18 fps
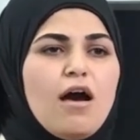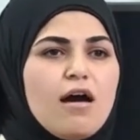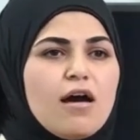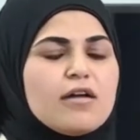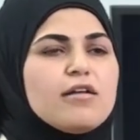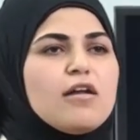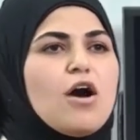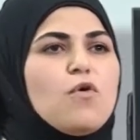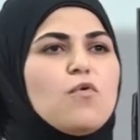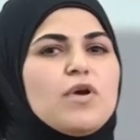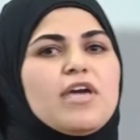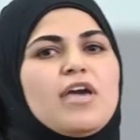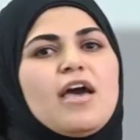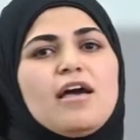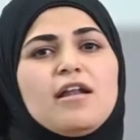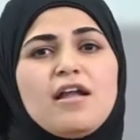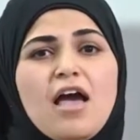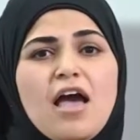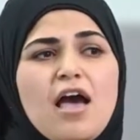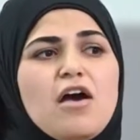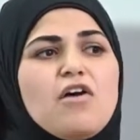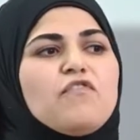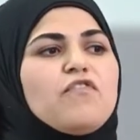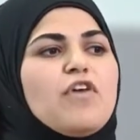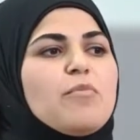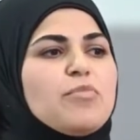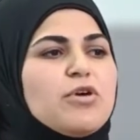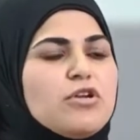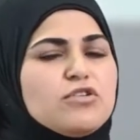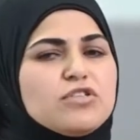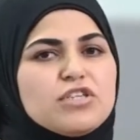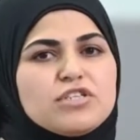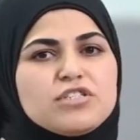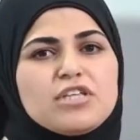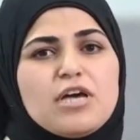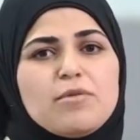now we can have a
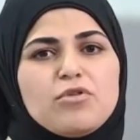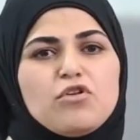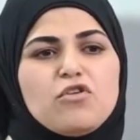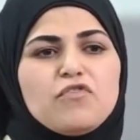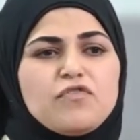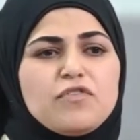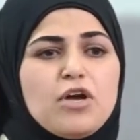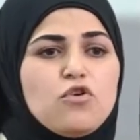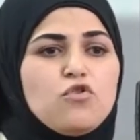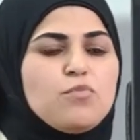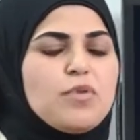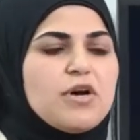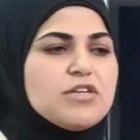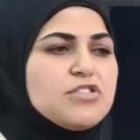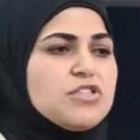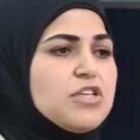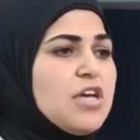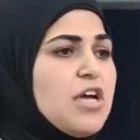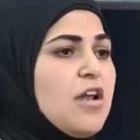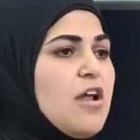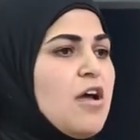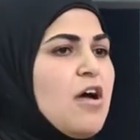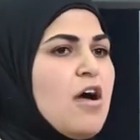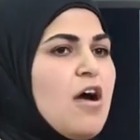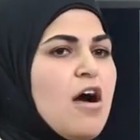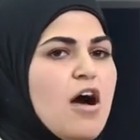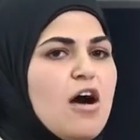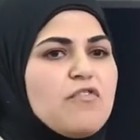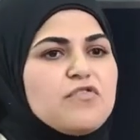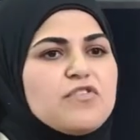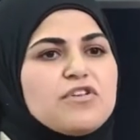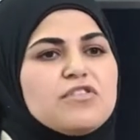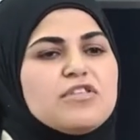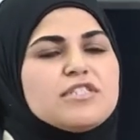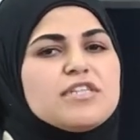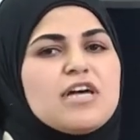periodic table of nanoparticle after
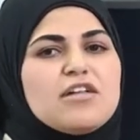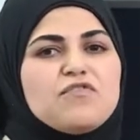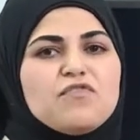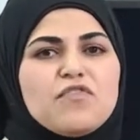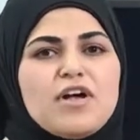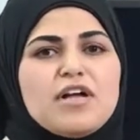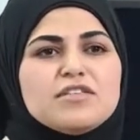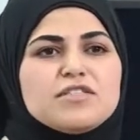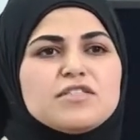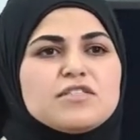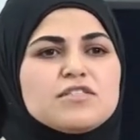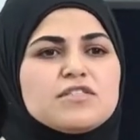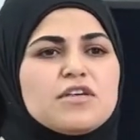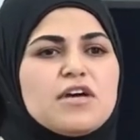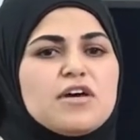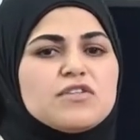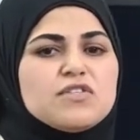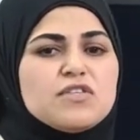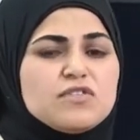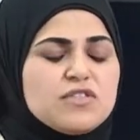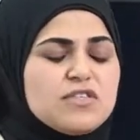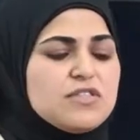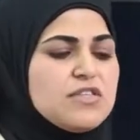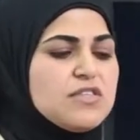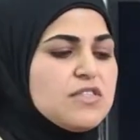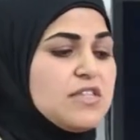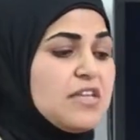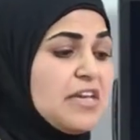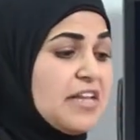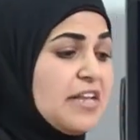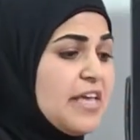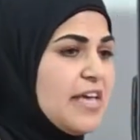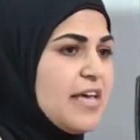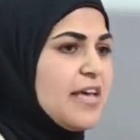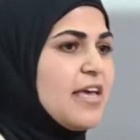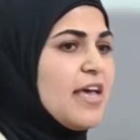this advanced synthesis
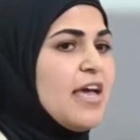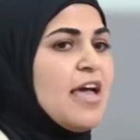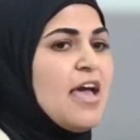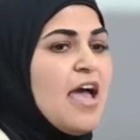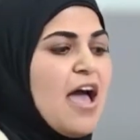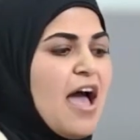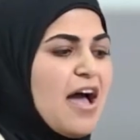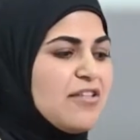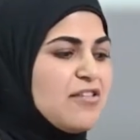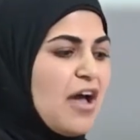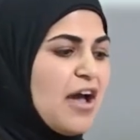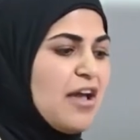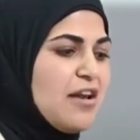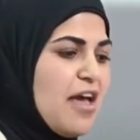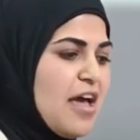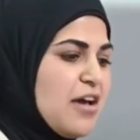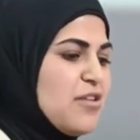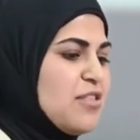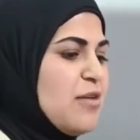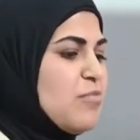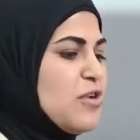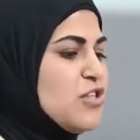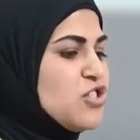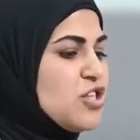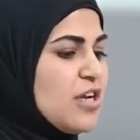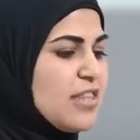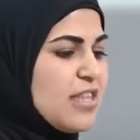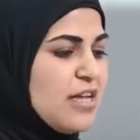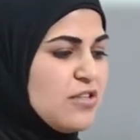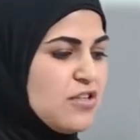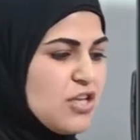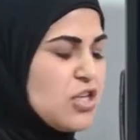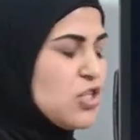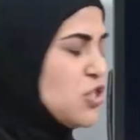technique. And I like the picture that he